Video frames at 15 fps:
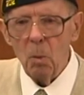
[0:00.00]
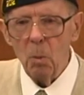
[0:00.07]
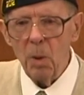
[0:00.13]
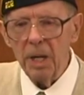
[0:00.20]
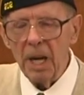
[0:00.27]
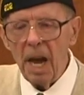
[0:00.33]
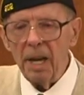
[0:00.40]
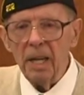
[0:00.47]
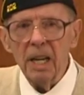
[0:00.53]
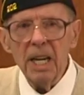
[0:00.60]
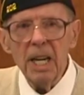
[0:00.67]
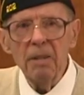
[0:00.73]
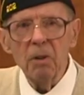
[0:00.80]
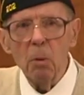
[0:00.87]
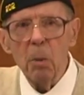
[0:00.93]
We got
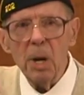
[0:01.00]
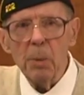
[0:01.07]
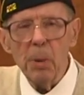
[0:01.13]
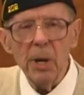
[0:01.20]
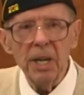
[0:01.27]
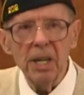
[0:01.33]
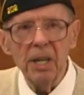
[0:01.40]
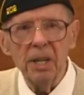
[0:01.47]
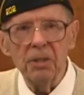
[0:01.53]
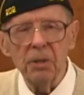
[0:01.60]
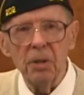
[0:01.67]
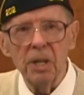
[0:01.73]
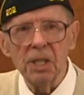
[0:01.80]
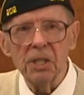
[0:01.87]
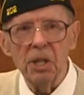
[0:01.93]
leave and we ran
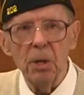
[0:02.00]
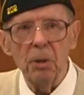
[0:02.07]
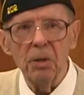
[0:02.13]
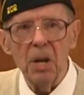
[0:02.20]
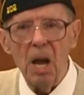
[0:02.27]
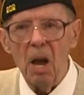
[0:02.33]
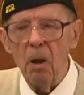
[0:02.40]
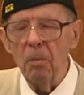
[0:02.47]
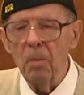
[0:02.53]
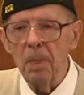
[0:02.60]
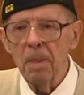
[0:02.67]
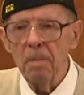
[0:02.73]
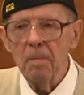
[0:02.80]
into this little town